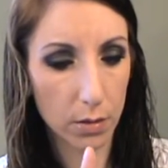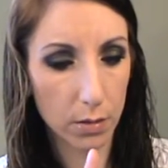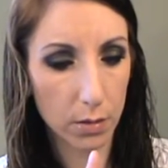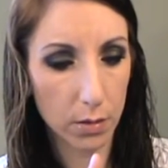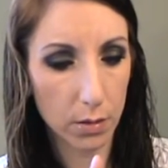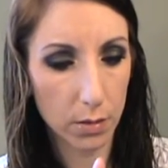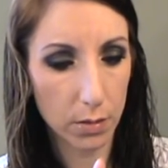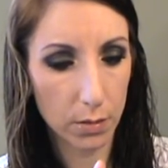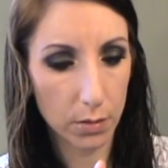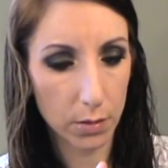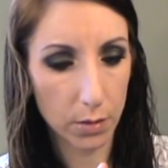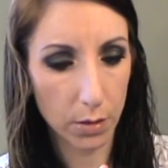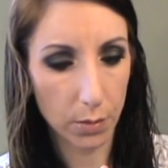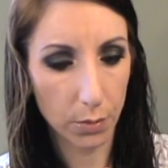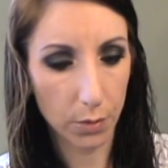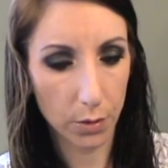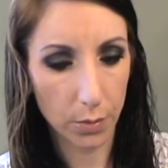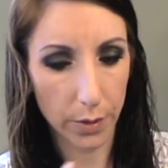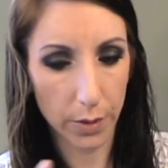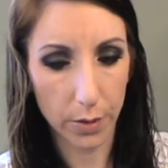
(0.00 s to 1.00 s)
I'll
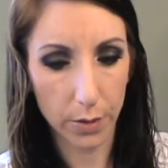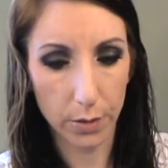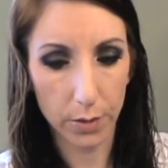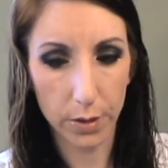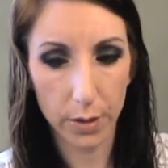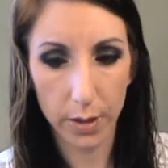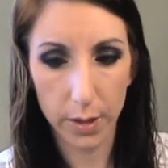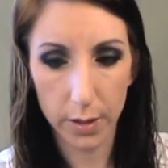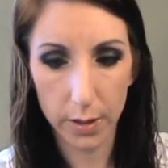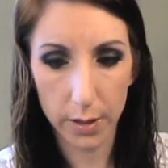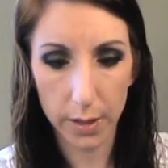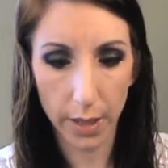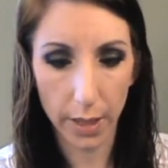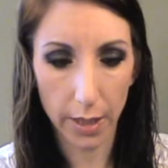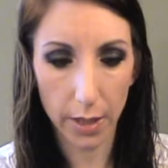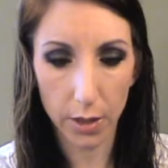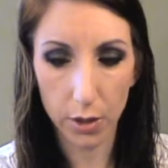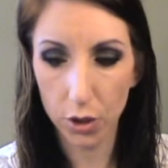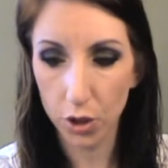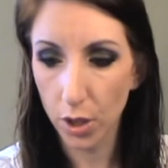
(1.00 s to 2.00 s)
put right underneath
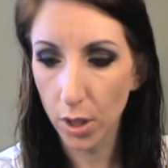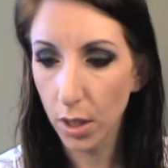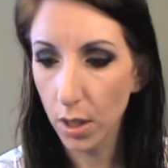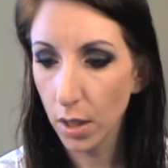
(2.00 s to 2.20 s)
Sage.